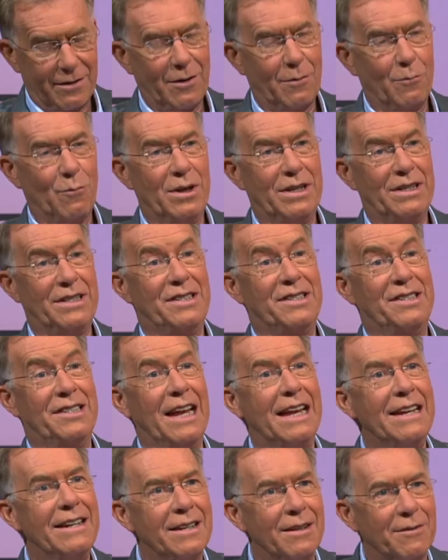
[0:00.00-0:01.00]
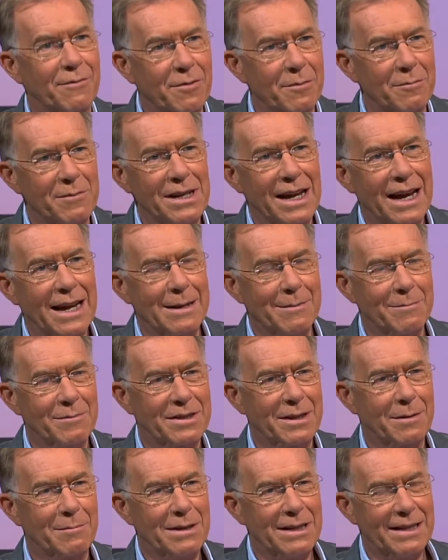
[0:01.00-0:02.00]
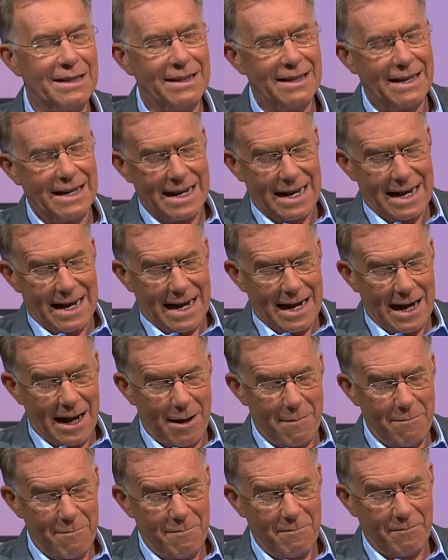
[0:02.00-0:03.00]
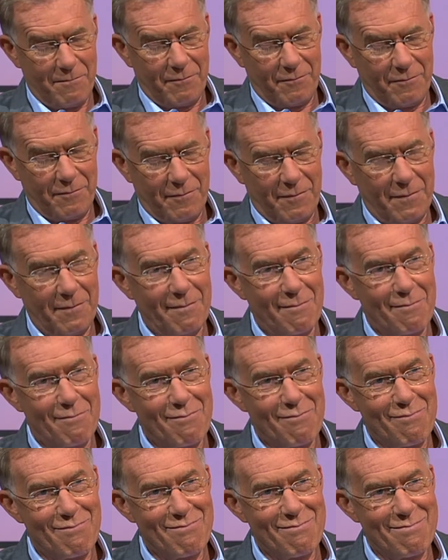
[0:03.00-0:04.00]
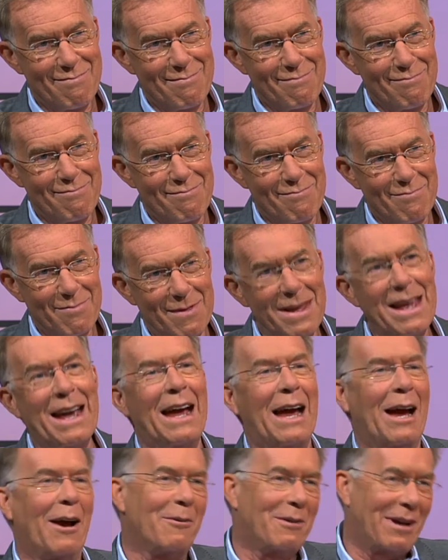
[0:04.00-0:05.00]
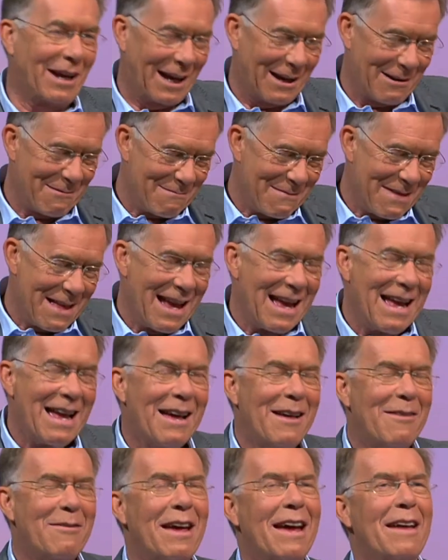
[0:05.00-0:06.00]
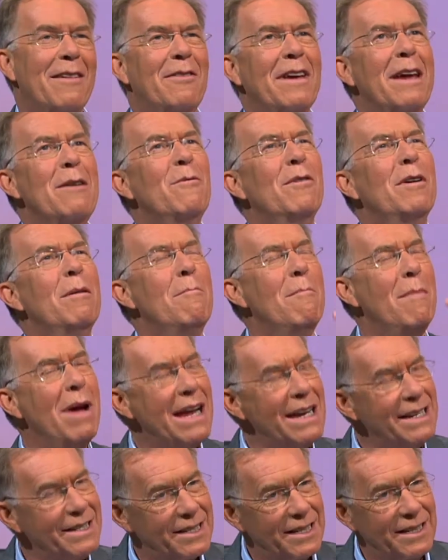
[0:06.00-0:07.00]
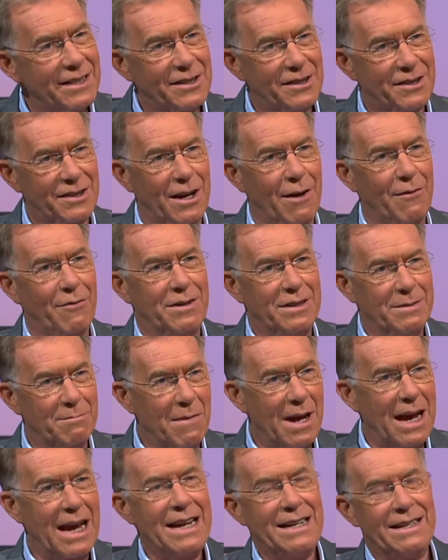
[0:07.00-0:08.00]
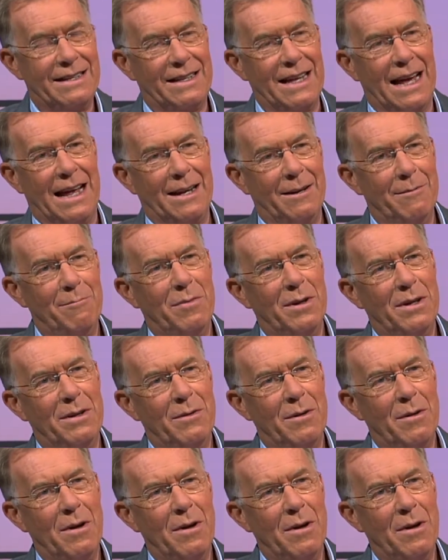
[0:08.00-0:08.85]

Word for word: that we're descended from the apes. I mean... Um, a common ancestor with apes. Yeah, yes, OK. Absolutely. Th they were amazing discoveries made then. But, yeah.